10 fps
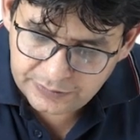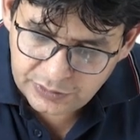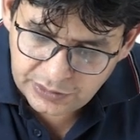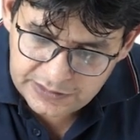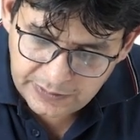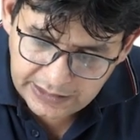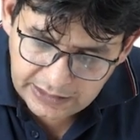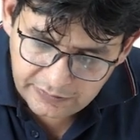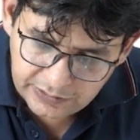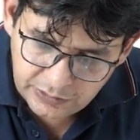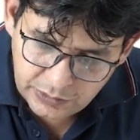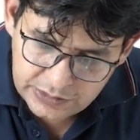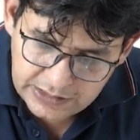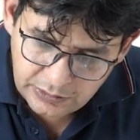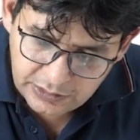So this particular one
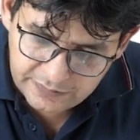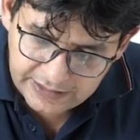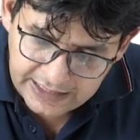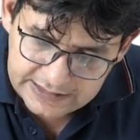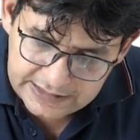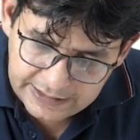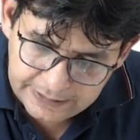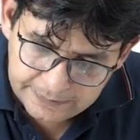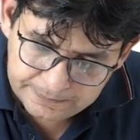goes out of the cascade.